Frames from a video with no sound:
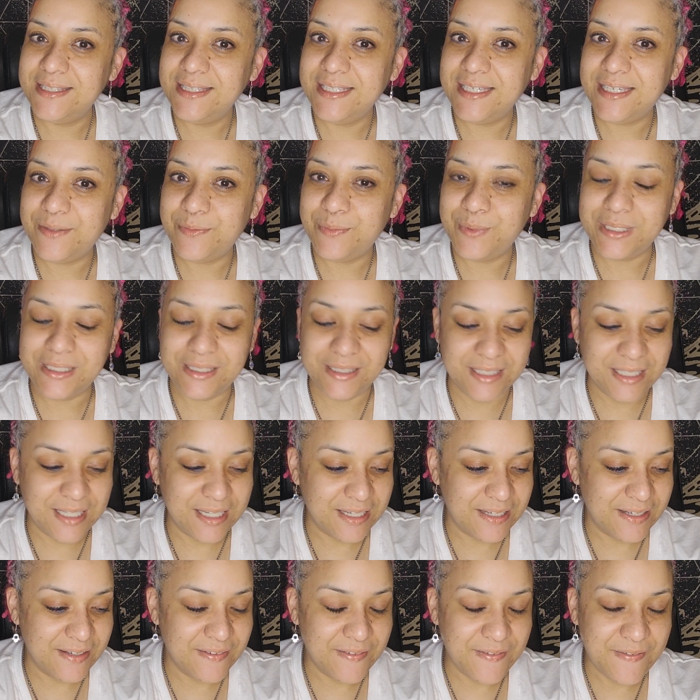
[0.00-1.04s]
Lead with
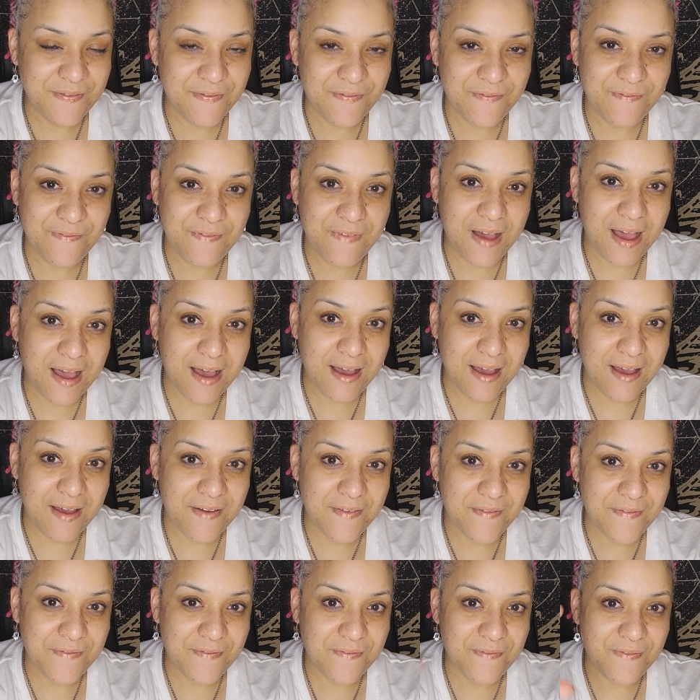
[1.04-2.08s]
Love
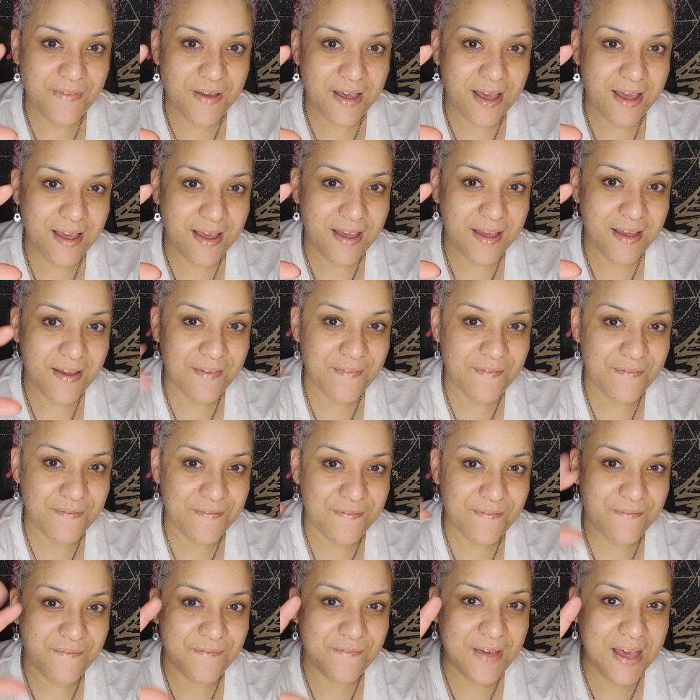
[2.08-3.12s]

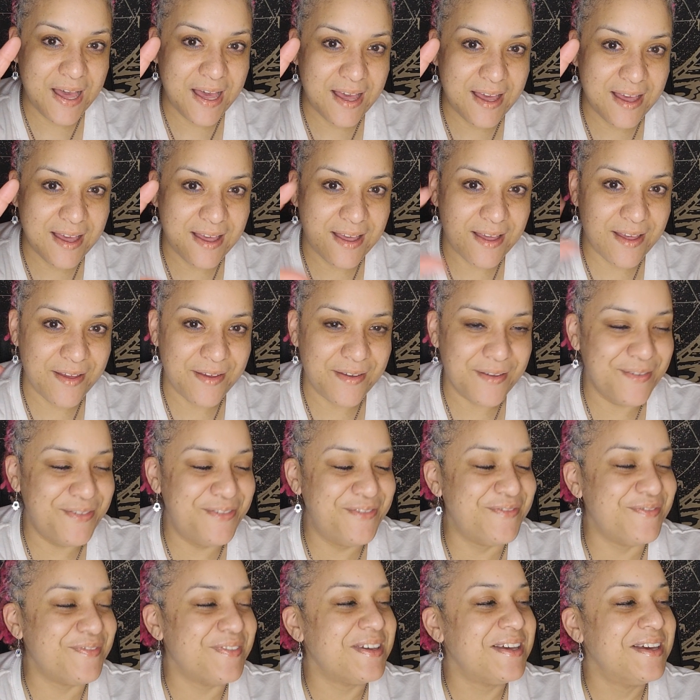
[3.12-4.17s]

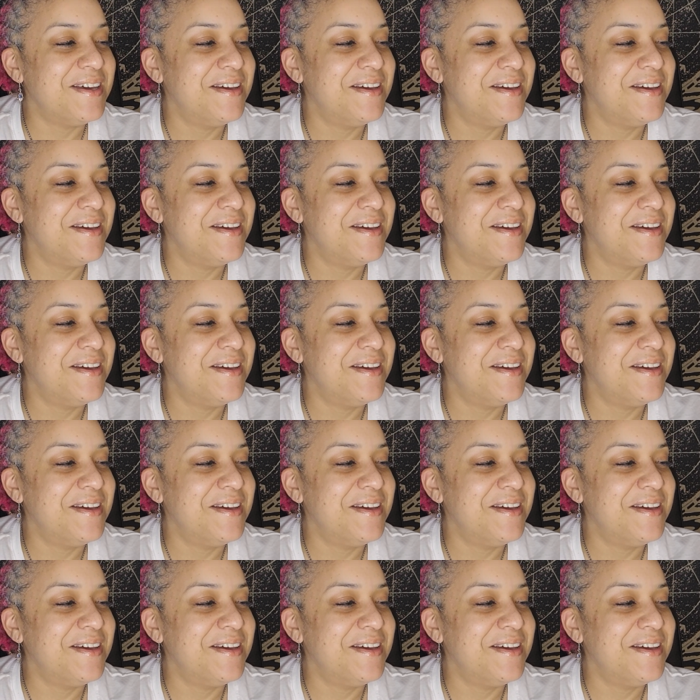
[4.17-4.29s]
555